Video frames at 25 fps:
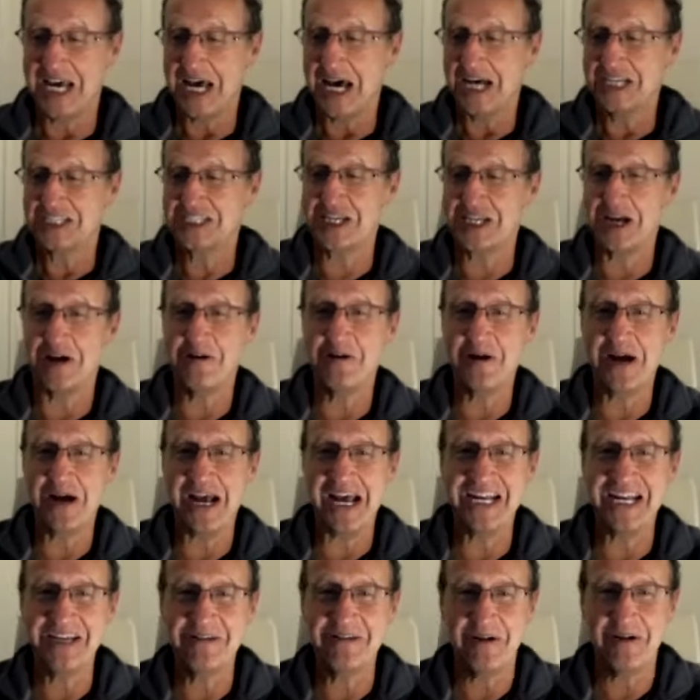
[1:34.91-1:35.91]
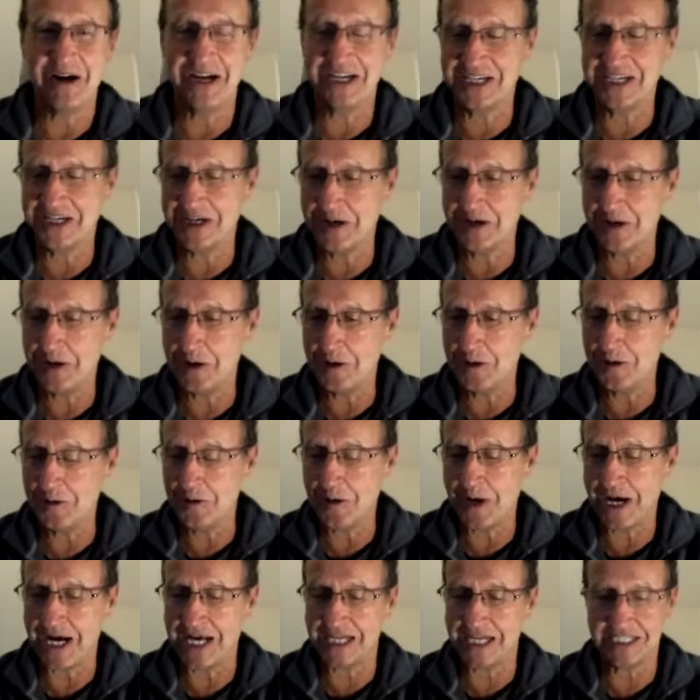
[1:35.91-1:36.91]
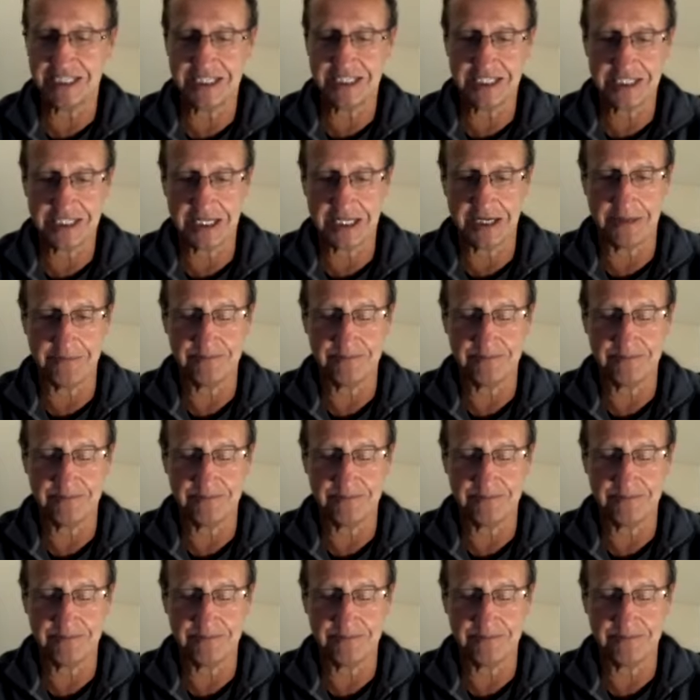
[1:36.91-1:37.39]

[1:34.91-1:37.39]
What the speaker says: So anyone who has